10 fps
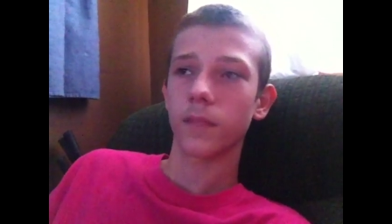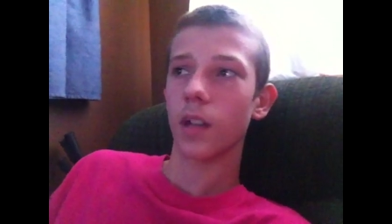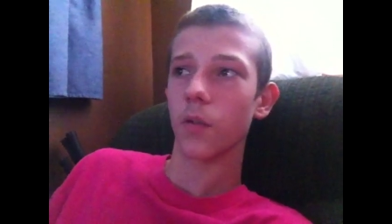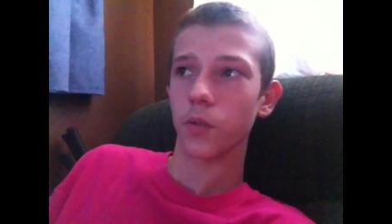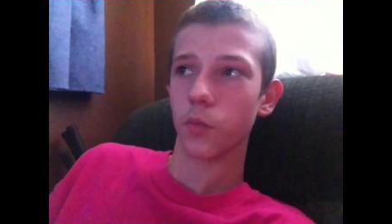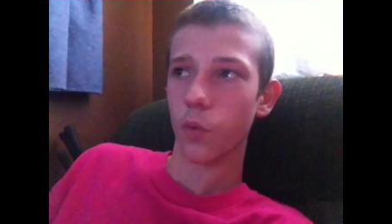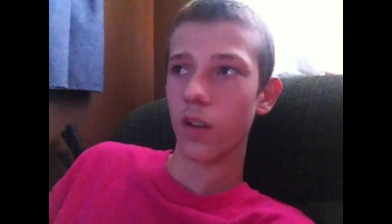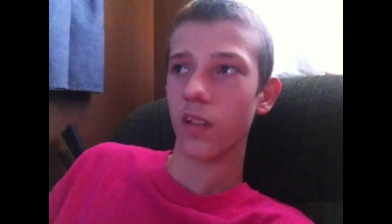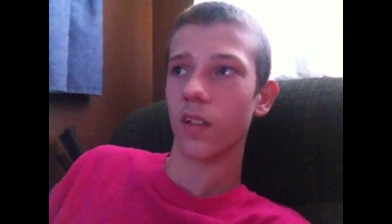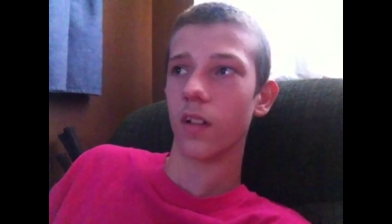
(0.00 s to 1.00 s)
It was
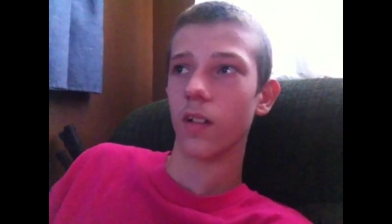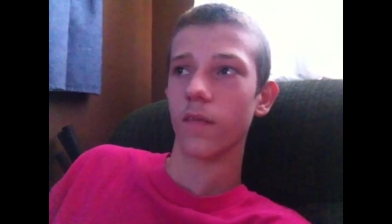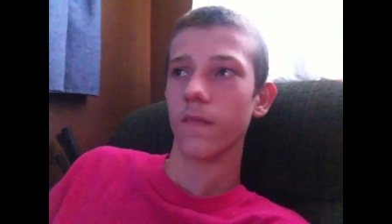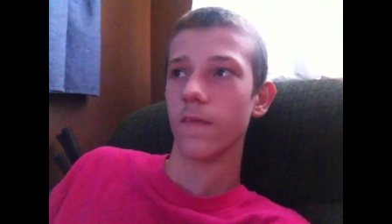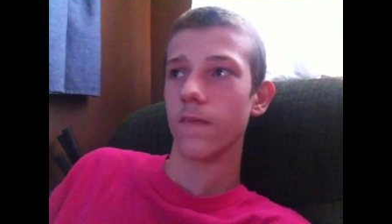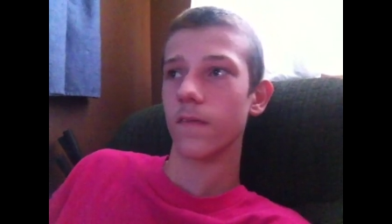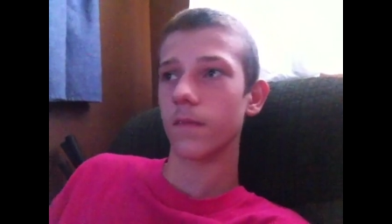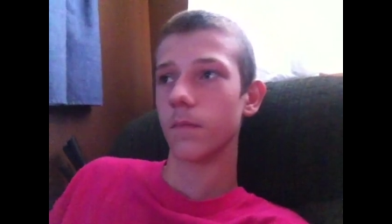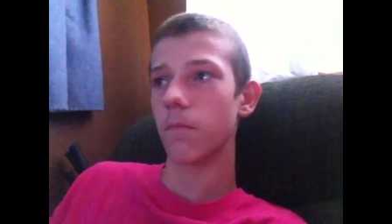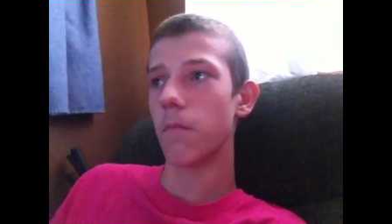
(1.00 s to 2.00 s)
one of the
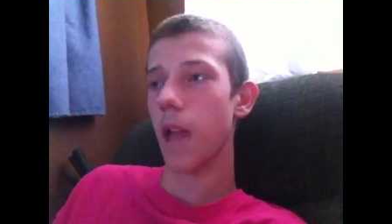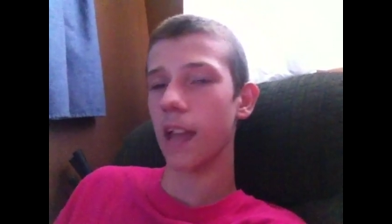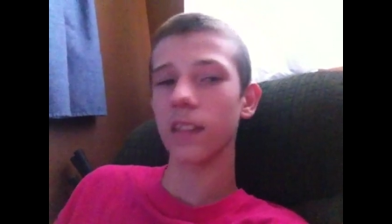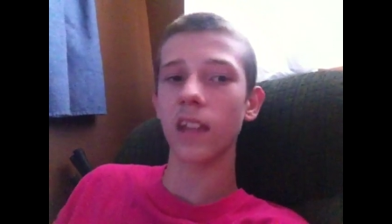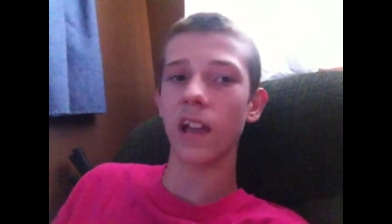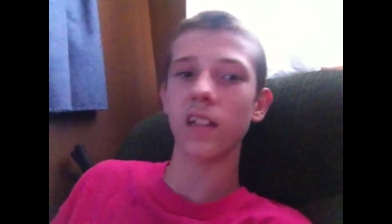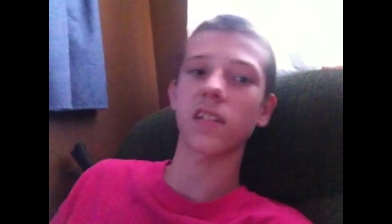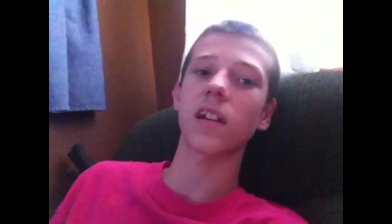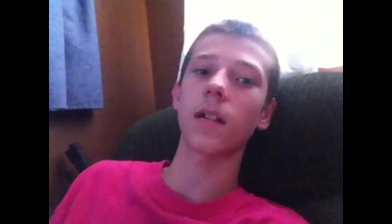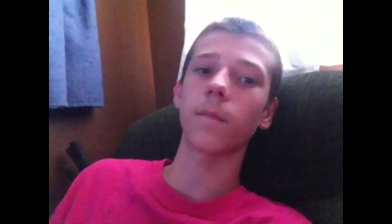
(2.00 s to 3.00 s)
main things
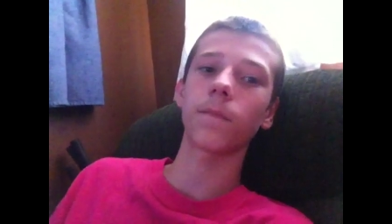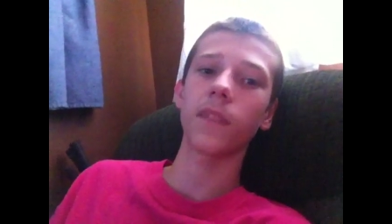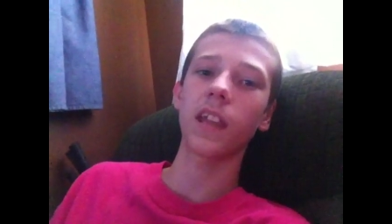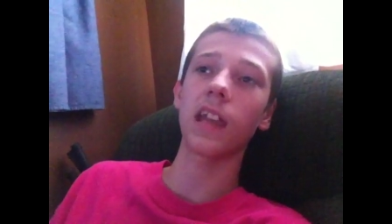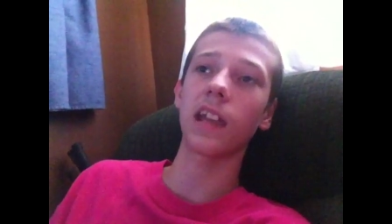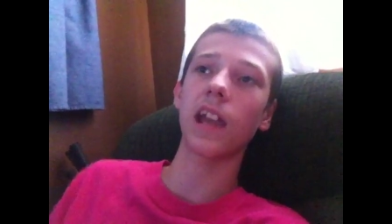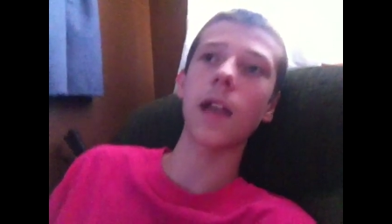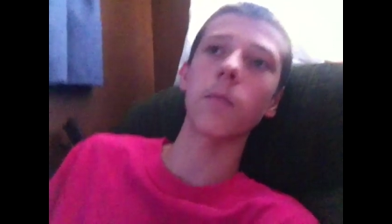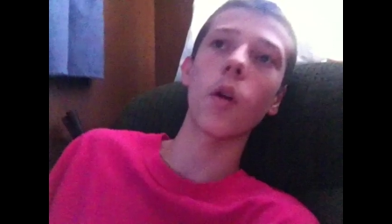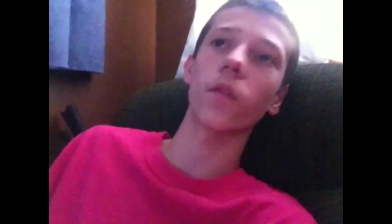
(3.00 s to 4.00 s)
that he
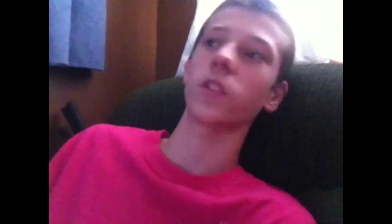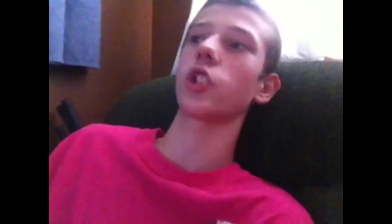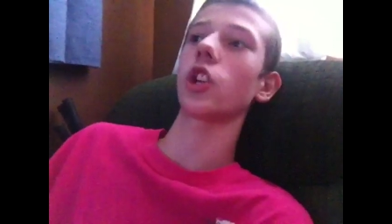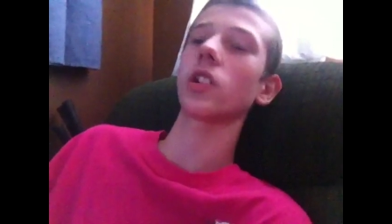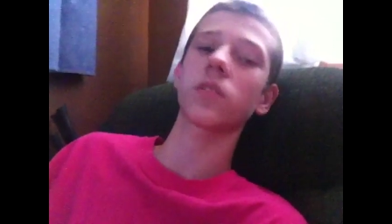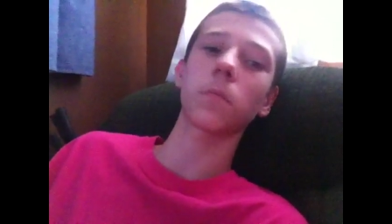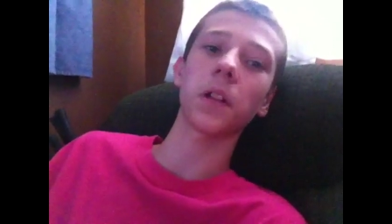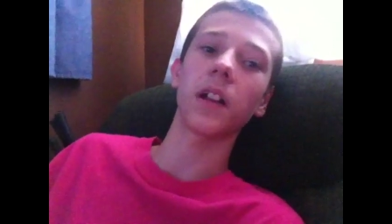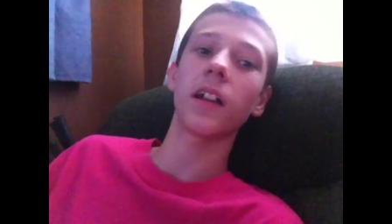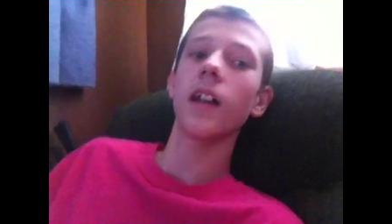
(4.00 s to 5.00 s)
came over just to
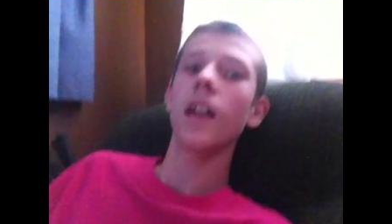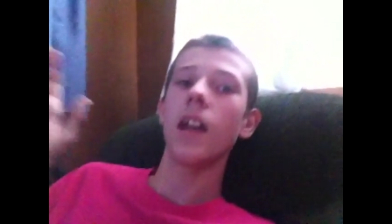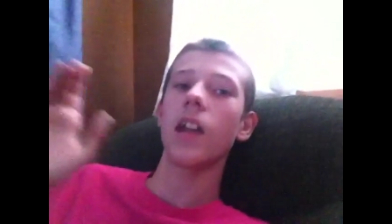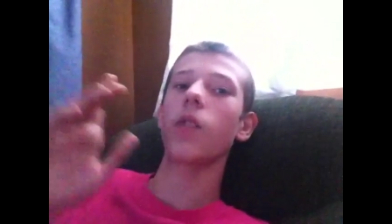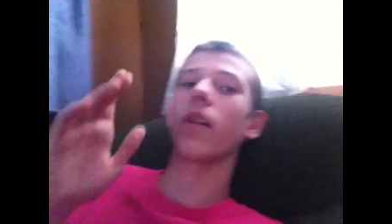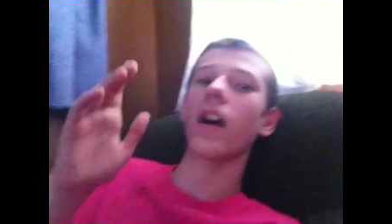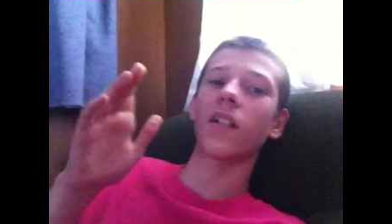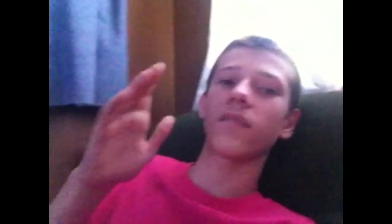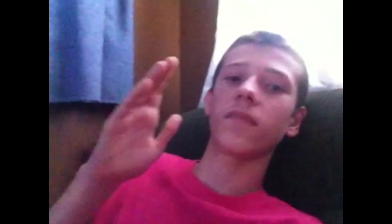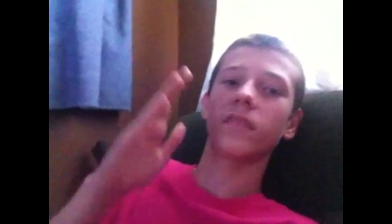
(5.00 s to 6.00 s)
play. He went
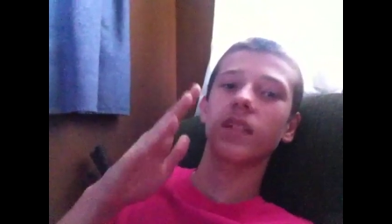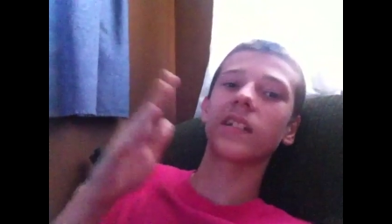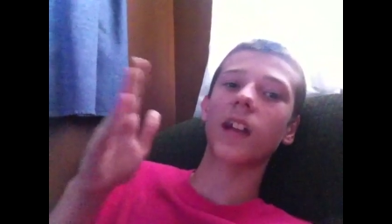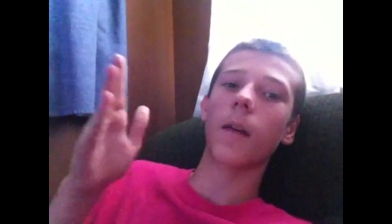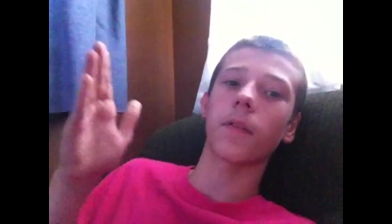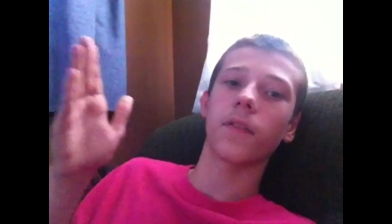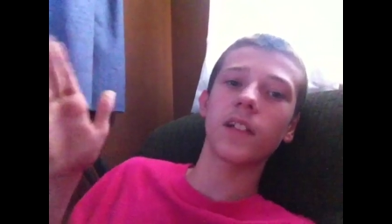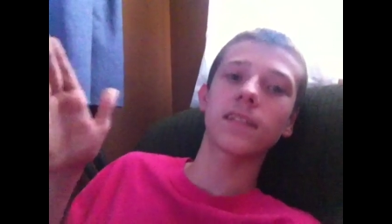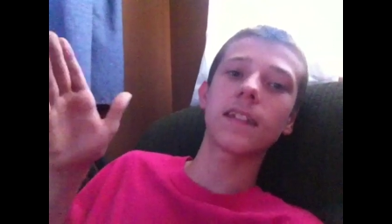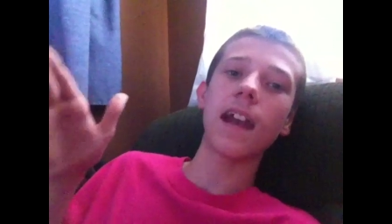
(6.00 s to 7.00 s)
out of the time of
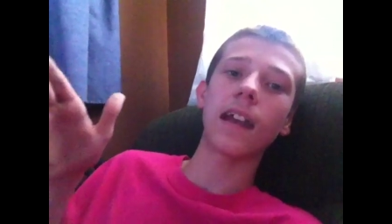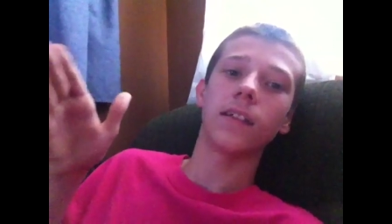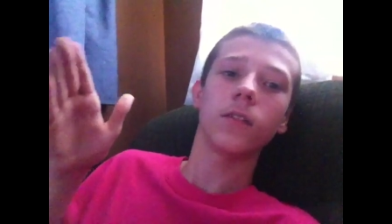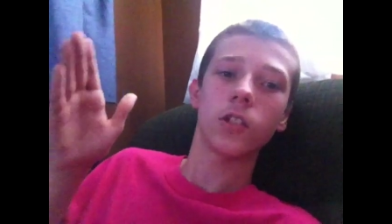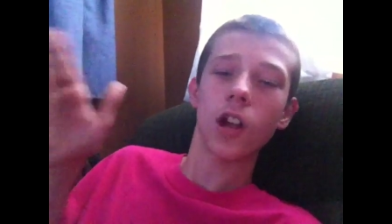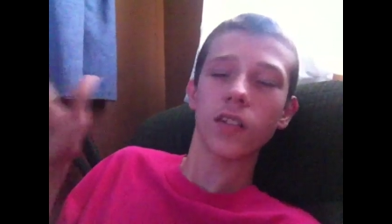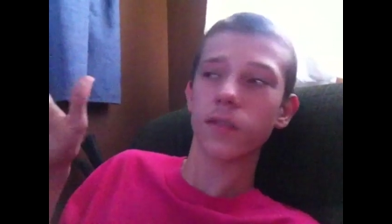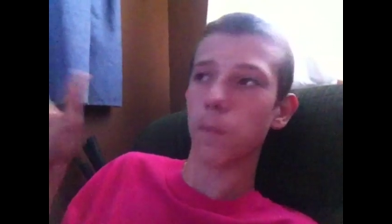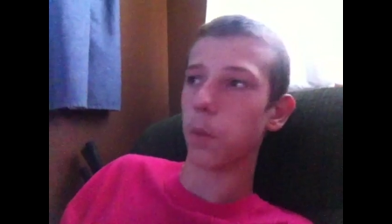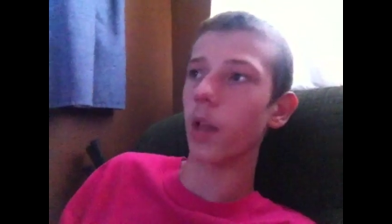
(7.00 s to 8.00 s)
his day just
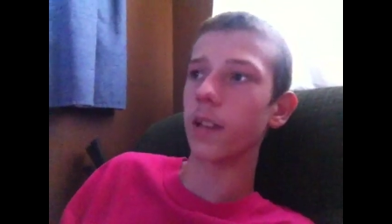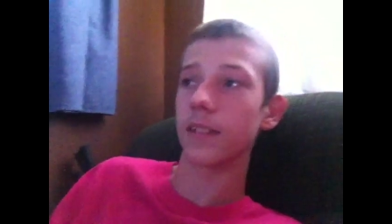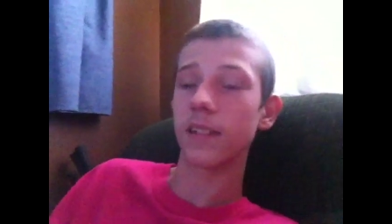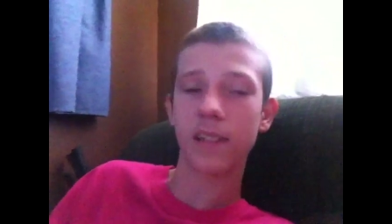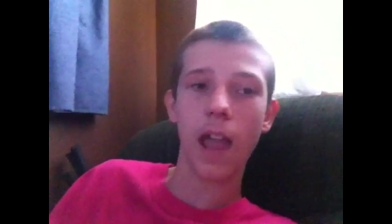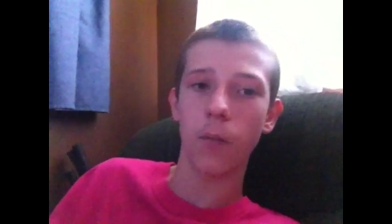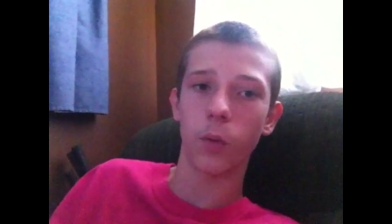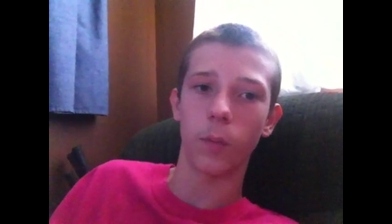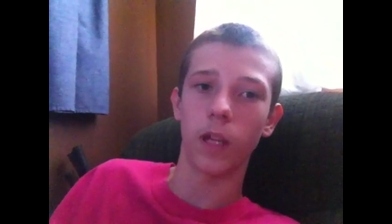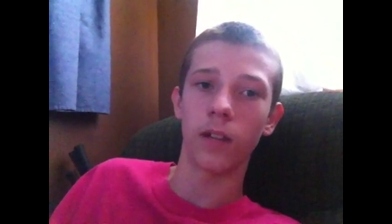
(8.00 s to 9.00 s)
to play this game
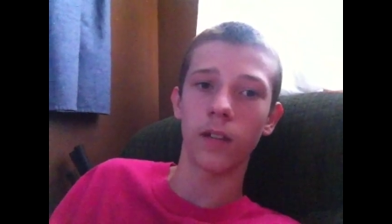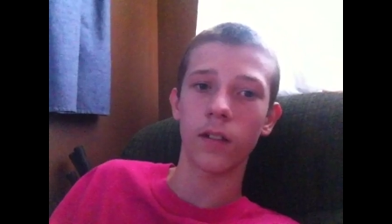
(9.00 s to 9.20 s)
with me.